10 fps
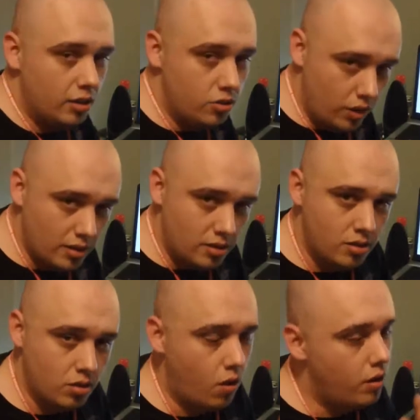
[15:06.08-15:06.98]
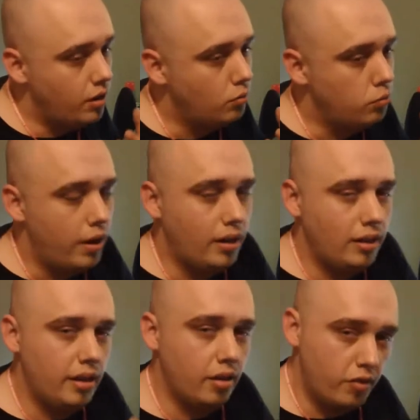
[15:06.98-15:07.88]
addresses aren't
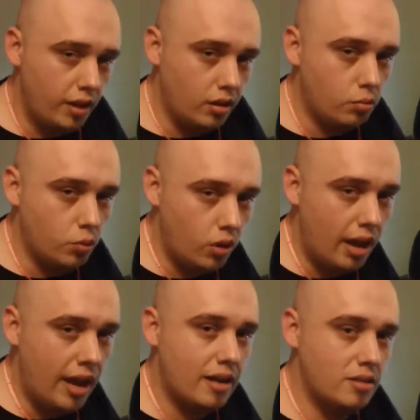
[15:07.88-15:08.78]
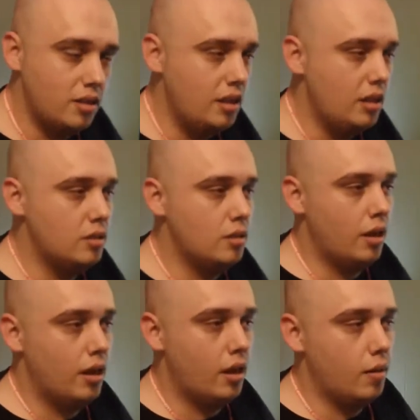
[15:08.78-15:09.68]
readily available as these
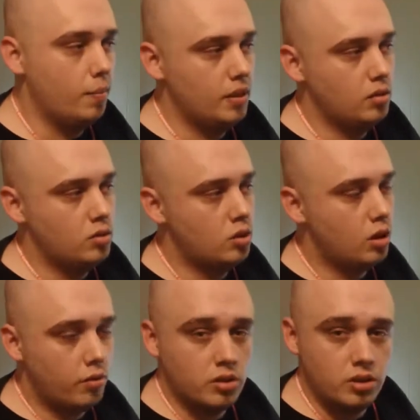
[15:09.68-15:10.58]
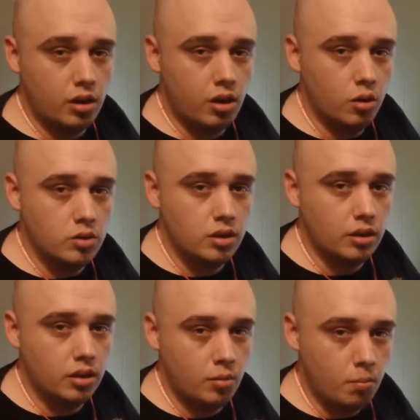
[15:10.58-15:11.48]
servers that are
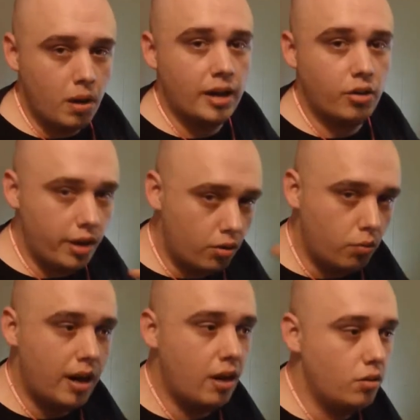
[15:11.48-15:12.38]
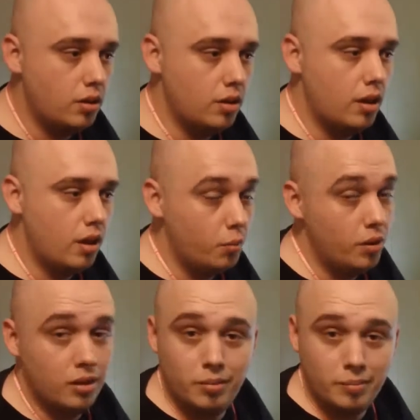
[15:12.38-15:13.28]
hosting them migrate around
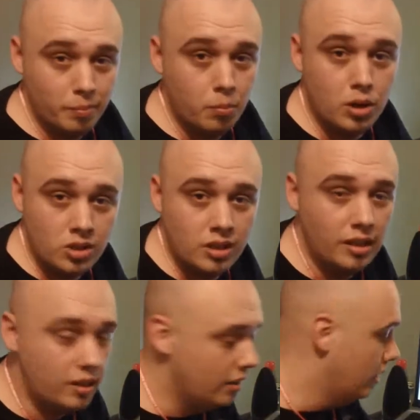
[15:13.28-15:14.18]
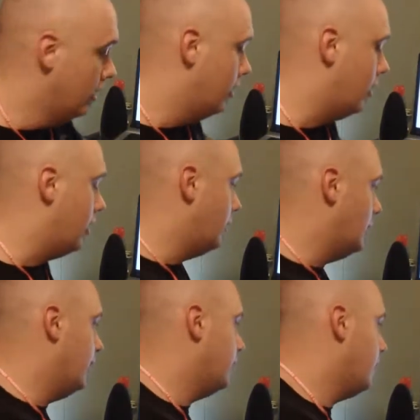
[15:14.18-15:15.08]
with much need. Things